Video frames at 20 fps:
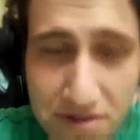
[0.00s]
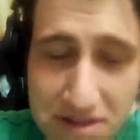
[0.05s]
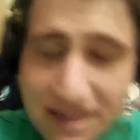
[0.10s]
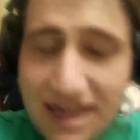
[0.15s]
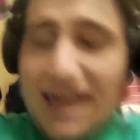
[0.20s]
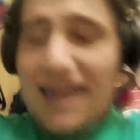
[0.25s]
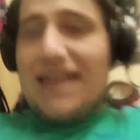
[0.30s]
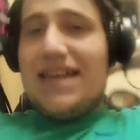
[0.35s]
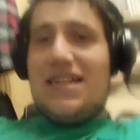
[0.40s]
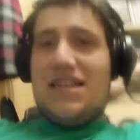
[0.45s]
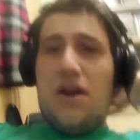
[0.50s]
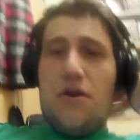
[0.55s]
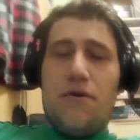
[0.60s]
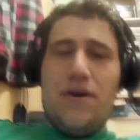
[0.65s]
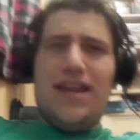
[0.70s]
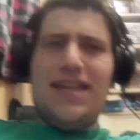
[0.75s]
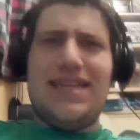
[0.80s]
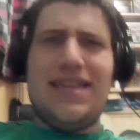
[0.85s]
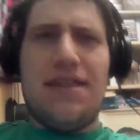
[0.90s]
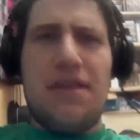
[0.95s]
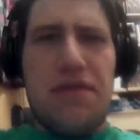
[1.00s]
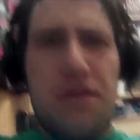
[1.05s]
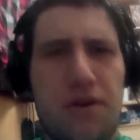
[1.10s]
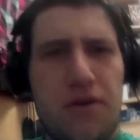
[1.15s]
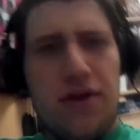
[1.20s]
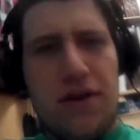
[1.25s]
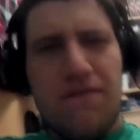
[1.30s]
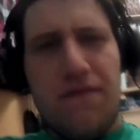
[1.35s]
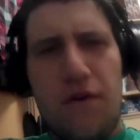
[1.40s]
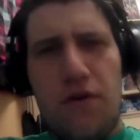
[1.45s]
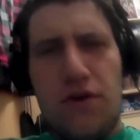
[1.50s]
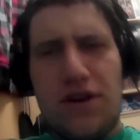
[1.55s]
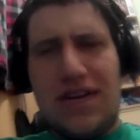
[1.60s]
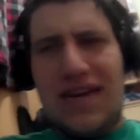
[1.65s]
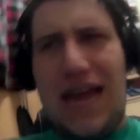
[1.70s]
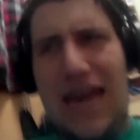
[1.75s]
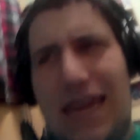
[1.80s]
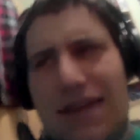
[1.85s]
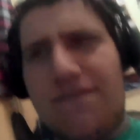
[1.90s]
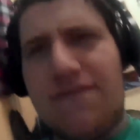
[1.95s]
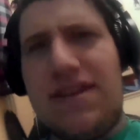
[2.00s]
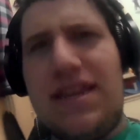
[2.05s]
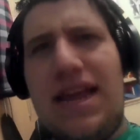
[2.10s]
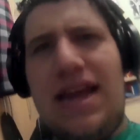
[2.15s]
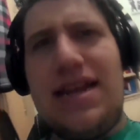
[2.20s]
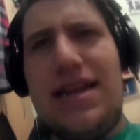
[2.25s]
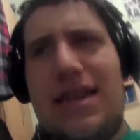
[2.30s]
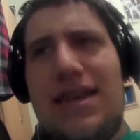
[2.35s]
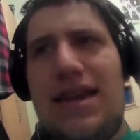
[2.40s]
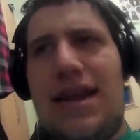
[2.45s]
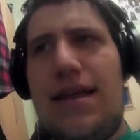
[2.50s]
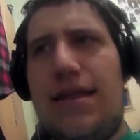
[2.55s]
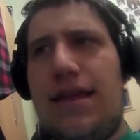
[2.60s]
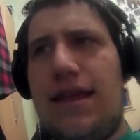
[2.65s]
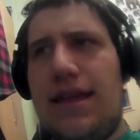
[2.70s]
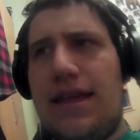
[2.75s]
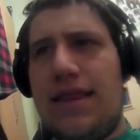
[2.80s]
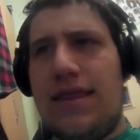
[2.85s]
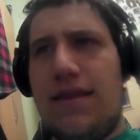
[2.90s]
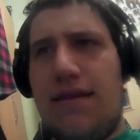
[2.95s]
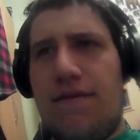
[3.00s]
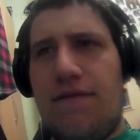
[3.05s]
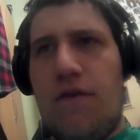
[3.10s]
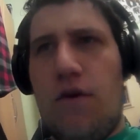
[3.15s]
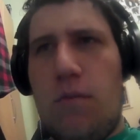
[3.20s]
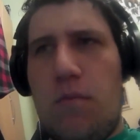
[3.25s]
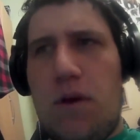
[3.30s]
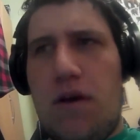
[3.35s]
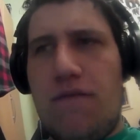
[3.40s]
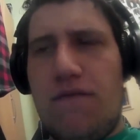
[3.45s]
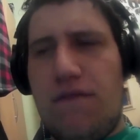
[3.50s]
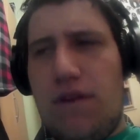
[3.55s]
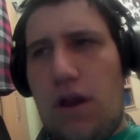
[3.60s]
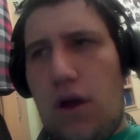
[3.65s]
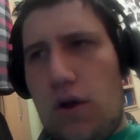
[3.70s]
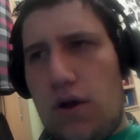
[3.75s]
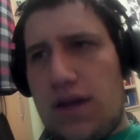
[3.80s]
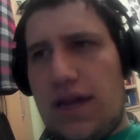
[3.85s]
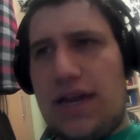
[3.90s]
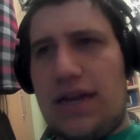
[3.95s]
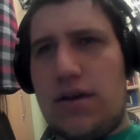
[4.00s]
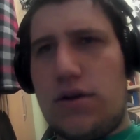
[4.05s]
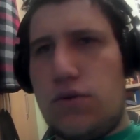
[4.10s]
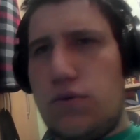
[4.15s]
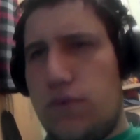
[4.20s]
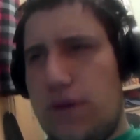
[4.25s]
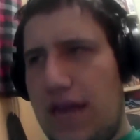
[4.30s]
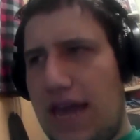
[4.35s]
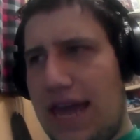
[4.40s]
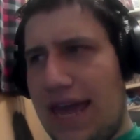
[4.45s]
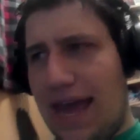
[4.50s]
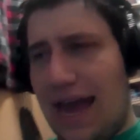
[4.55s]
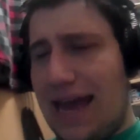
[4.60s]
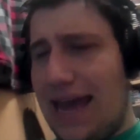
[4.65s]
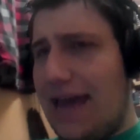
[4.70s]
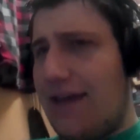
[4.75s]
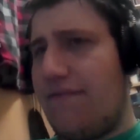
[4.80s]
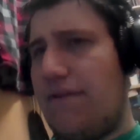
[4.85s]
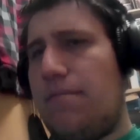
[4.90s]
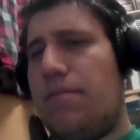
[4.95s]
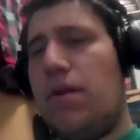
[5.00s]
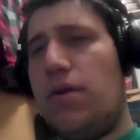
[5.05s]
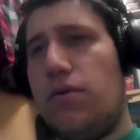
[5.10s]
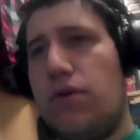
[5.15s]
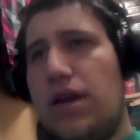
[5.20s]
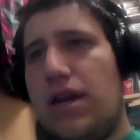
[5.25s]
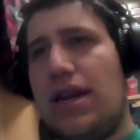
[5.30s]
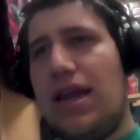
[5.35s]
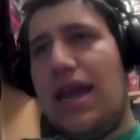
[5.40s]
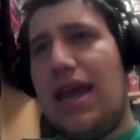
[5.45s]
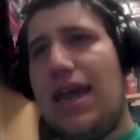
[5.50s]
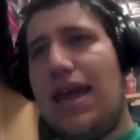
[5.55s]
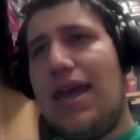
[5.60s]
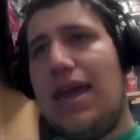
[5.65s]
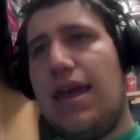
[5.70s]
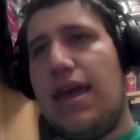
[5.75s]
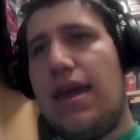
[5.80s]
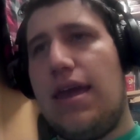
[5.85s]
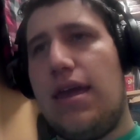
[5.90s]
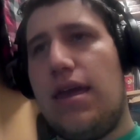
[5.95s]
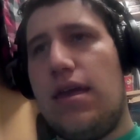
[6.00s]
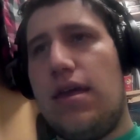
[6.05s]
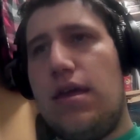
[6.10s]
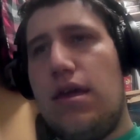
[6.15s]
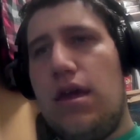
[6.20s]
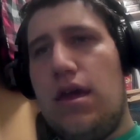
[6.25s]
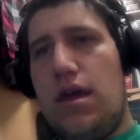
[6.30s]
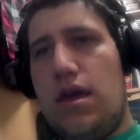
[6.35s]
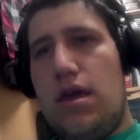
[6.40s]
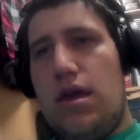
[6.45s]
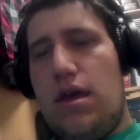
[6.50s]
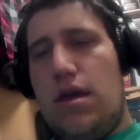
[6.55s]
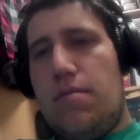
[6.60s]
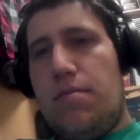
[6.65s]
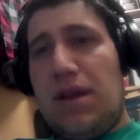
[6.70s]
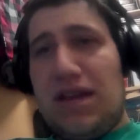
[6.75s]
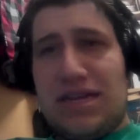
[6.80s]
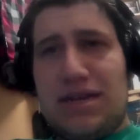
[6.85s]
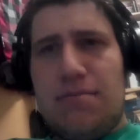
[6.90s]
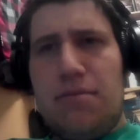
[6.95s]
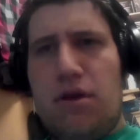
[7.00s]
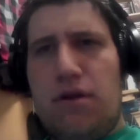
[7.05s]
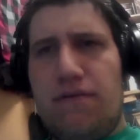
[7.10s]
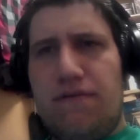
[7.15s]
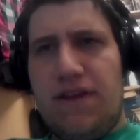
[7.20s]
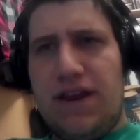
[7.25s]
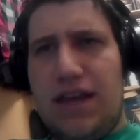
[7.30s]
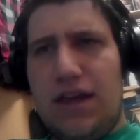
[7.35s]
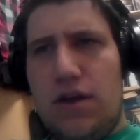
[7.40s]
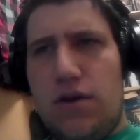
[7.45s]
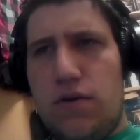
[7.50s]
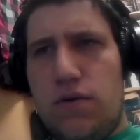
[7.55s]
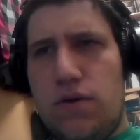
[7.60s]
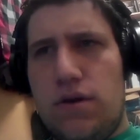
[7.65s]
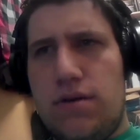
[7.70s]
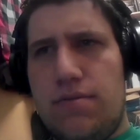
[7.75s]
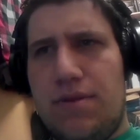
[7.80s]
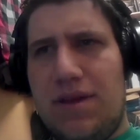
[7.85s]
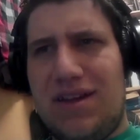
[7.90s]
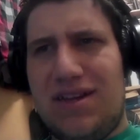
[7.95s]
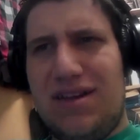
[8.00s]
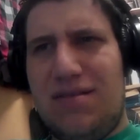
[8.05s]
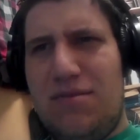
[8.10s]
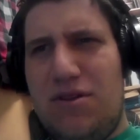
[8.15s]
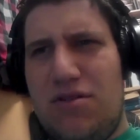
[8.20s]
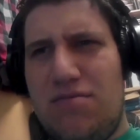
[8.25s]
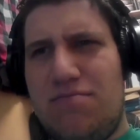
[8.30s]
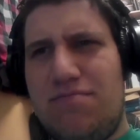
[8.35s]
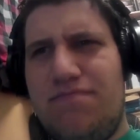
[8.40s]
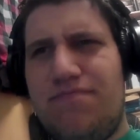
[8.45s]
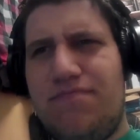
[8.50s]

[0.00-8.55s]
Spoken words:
Okay, so it's the 31st. I have done nothing in the form of vlogging today. I have uploaded a Pixelmon video, Pokemon